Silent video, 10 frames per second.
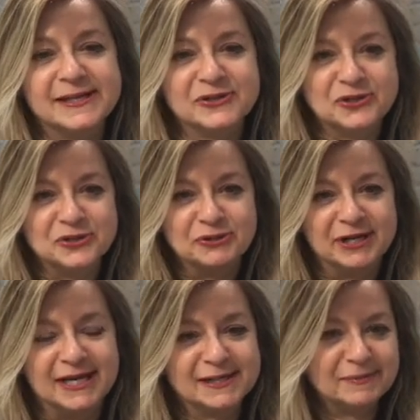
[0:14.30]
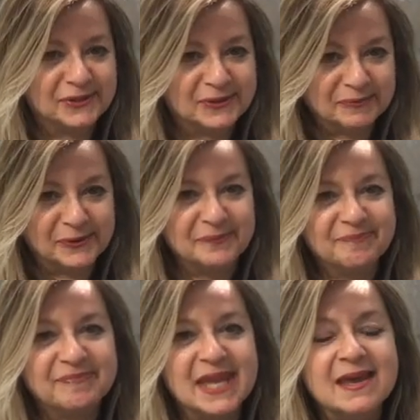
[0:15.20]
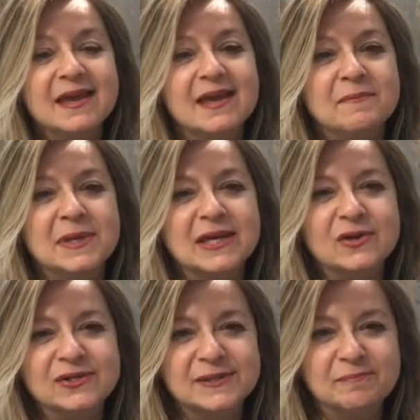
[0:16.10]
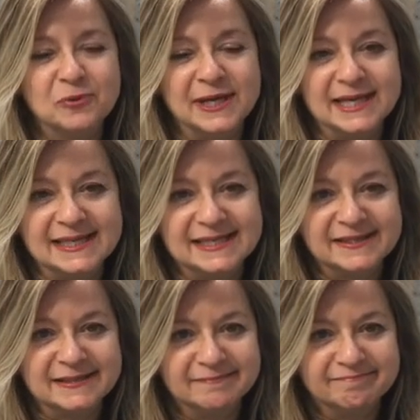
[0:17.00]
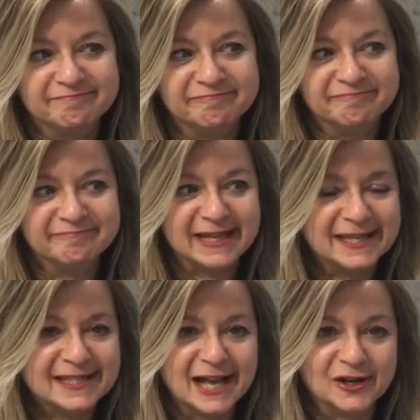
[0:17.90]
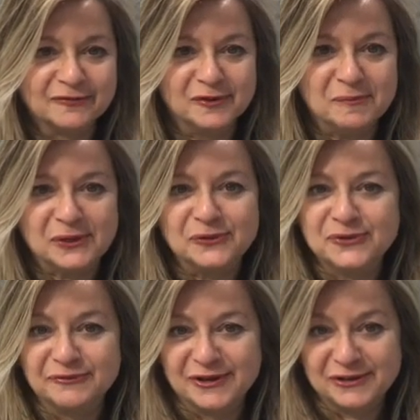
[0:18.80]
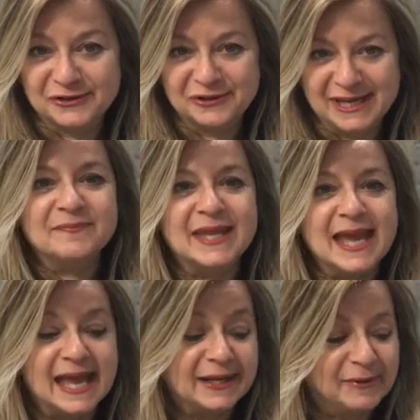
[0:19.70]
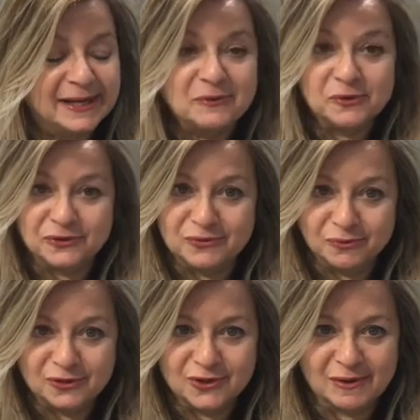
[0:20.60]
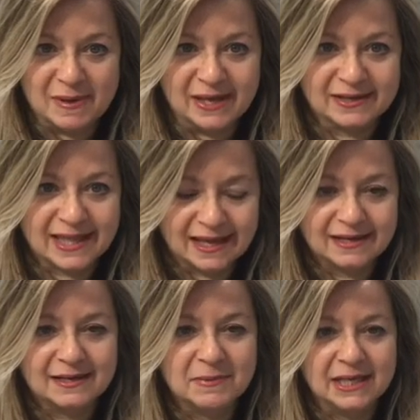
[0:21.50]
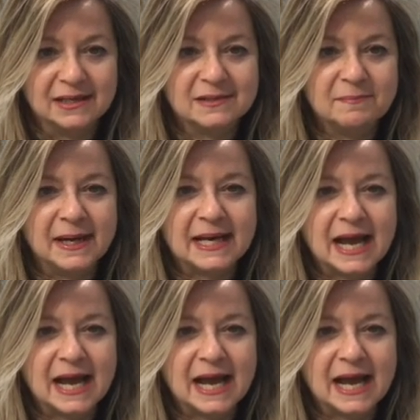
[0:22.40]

as green as possible, because spring is colorful but also very green. Anyway, we'll talk about that in a minute, but